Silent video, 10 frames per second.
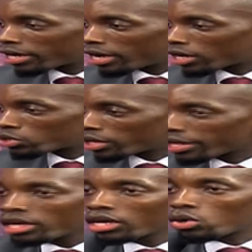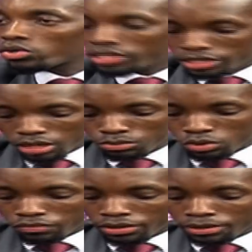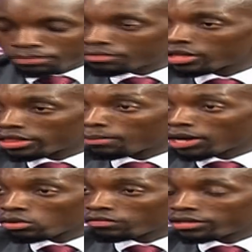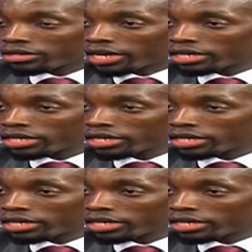Actually, because in terms of the battlefield, right?